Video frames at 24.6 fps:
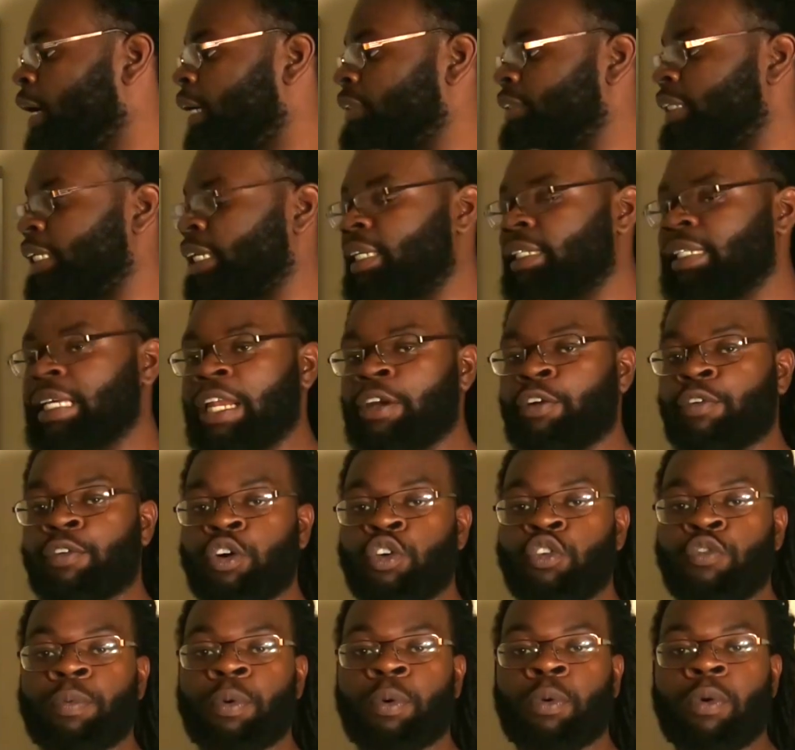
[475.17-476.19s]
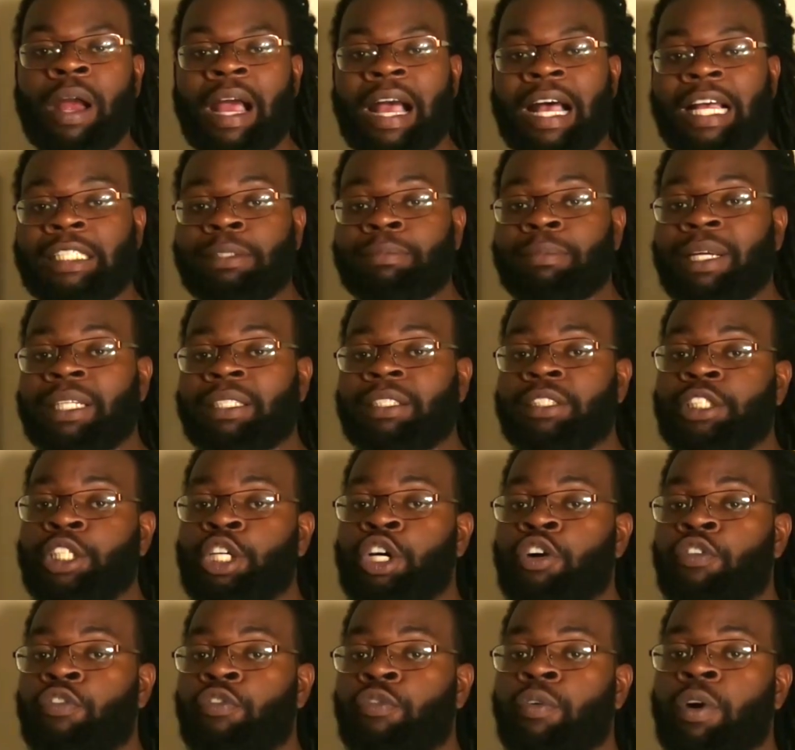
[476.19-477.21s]
I take a lot of Uber rides
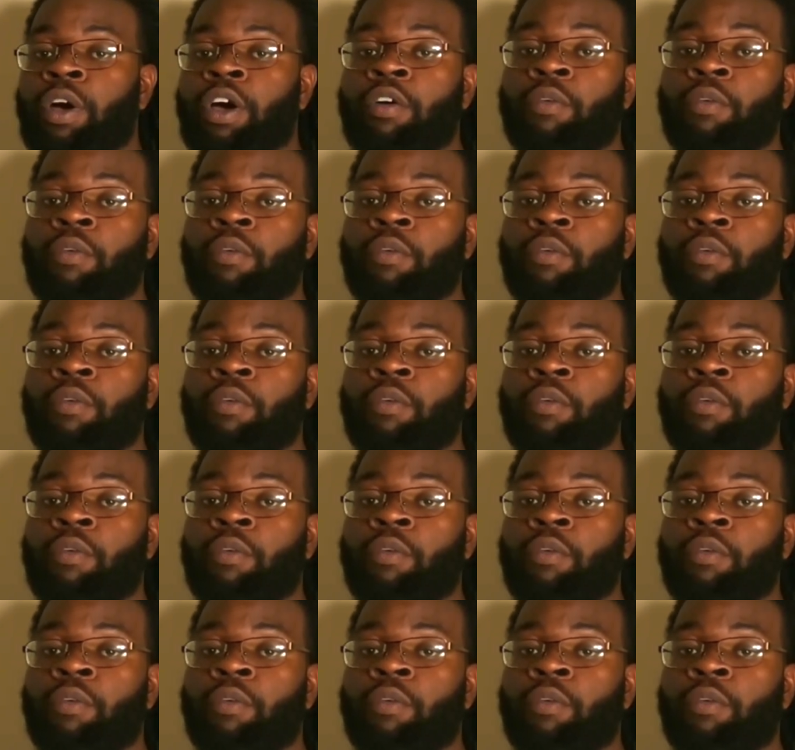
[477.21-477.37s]
myself.